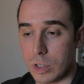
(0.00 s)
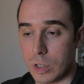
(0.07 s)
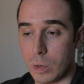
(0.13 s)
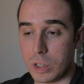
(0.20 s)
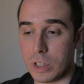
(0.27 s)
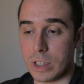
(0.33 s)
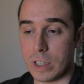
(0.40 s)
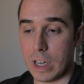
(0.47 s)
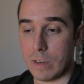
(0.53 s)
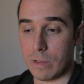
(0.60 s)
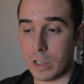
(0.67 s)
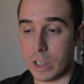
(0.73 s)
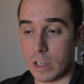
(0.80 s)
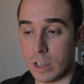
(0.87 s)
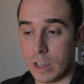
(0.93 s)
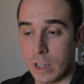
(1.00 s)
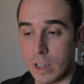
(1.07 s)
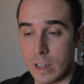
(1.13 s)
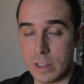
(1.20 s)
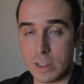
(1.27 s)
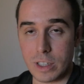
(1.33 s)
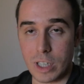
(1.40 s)
noticing every
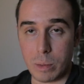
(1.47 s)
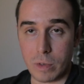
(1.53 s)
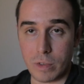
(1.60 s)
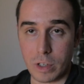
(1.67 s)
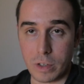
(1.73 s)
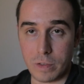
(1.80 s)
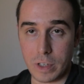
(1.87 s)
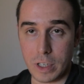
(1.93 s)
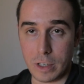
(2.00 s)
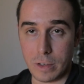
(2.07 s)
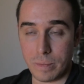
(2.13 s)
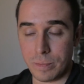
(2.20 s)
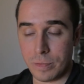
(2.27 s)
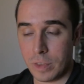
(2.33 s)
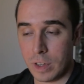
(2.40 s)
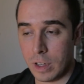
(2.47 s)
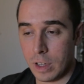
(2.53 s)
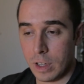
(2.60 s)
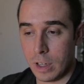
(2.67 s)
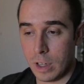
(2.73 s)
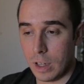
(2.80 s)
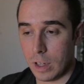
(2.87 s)
step of your feet,
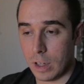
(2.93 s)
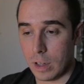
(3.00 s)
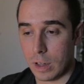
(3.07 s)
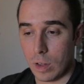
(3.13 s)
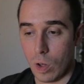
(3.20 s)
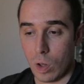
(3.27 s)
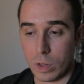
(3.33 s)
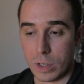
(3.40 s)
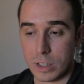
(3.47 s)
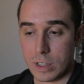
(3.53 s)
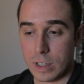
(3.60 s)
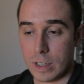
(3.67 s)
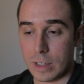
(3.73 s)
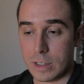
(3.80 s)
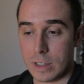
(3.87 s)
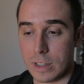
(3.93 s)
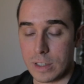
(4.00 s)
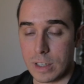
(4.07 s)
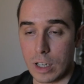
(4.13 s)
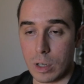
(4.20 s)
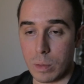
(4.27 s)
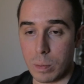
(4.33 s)
all these things, these
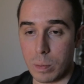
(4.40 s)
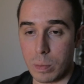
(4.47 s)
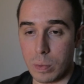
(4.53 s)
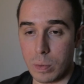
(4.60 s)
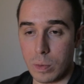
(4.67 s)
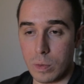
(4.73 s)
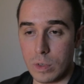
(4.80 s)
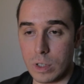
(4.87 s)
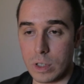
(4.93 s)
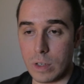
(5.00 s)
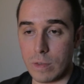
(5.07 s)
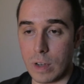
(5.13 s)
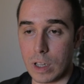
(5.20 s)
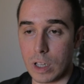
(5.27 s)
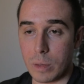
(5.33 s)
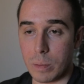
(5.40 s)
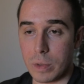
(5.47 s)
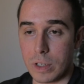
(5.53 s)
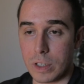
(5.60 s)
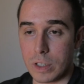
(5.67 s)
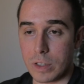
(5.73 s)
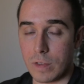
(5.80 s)
help develop
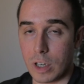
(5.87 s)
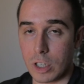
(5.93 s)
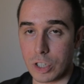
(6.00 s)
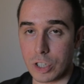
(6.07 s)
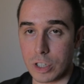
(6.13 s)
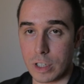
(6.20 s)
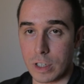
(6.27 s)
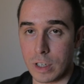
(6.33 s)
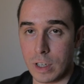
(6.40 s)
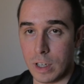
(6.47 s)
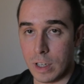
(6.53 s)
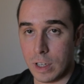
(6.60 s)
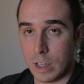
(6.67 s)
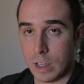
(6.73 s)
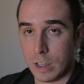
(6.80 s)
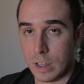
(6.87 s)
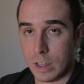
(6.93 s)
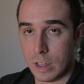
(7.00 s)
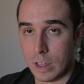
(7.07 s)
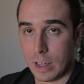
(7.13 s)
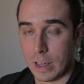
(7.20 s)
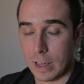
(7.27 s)
this function,
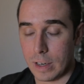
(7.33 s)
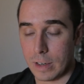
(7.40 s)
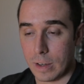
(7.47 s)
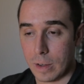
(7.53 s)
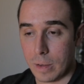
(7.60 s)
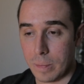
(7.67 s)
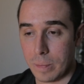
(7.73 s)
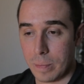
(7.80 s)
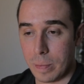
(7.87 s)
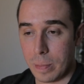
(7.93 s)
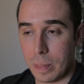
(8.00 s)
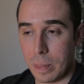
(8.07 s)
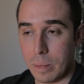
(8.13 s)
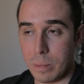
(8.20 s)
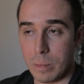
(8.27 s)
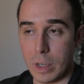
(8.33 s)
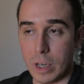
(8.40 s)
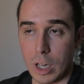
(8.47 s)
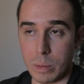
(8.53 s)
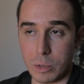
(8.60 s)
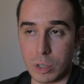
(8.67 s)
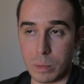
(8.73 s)
and it
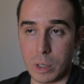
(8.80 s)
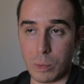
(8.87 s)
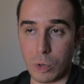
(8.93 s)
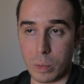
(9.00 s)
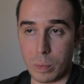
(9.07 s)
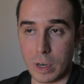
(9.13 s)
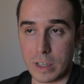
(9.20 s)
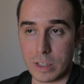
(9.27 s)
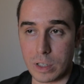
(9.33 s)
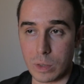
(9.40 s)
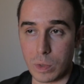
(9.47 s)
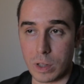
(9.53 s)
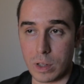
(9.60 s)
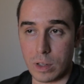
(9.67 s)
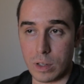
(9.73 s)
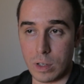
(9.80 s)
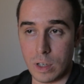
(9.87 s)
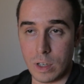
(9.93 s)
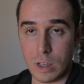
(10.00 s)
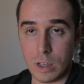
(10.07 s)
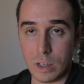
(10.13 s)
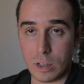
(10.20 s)
helps you be more present with
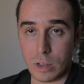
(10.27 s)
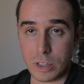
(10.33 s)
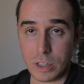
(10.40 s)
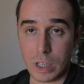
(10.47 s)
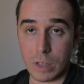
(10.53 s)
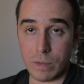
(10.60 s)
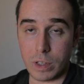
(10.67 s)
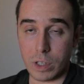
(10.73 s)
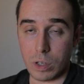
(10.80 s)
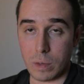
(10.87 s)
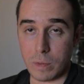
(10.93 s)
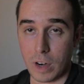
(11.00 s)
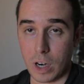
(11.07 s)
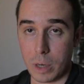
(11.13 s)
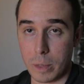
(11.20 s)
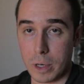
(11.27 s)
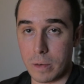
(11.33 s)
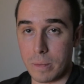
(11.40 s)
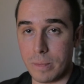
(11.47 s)
yourself and your environment.